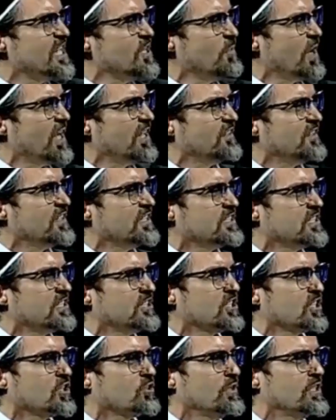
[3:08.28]
anybody that
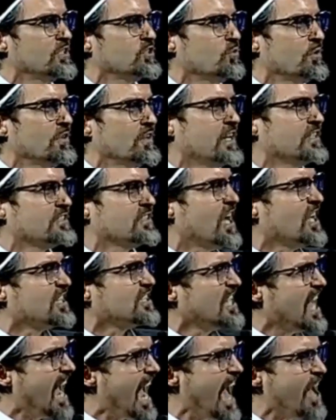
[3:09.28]
disagrees with us a
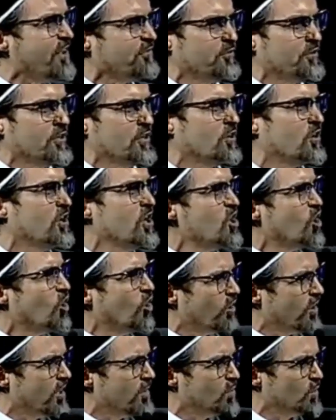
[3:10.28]
kafir
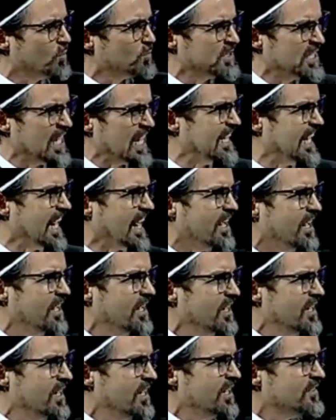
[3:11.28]
or a
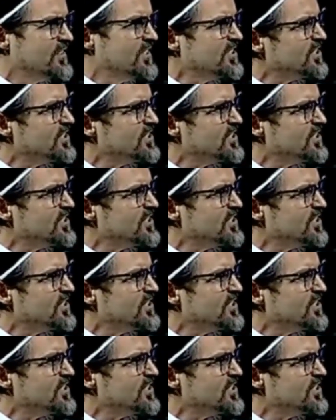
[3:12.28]
mubtada'.